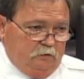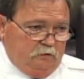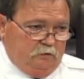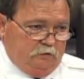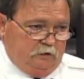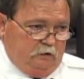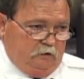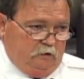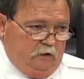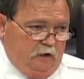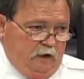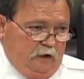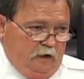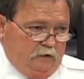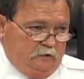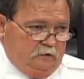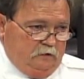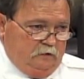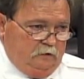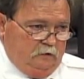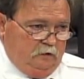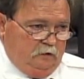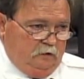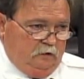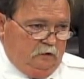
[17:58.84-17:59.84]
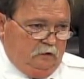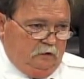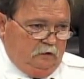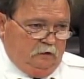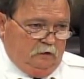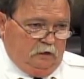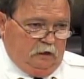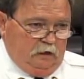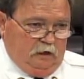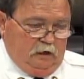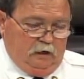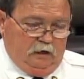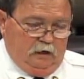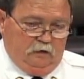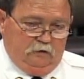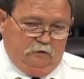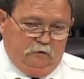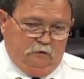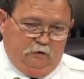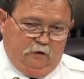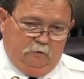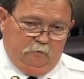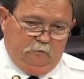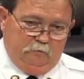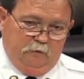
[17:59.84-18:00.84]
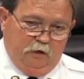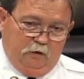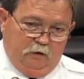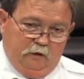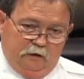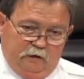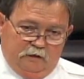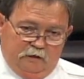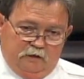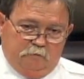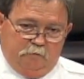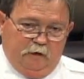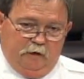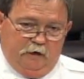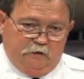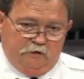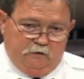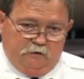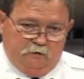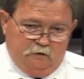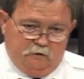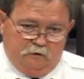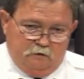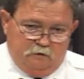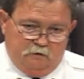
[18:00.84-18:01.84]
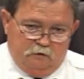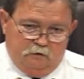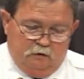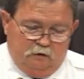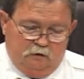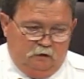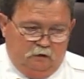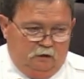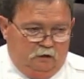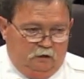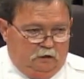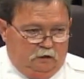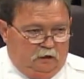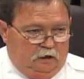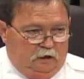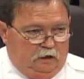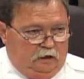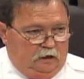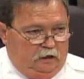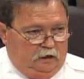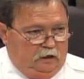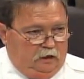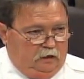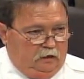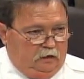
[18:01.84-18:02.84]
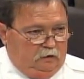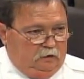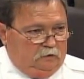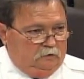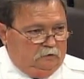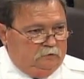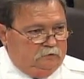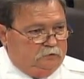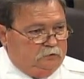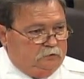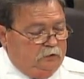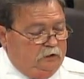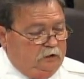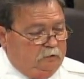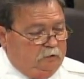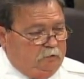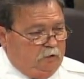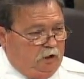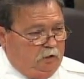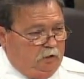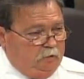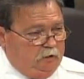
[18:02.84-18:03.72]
that are out doing building inspections, street department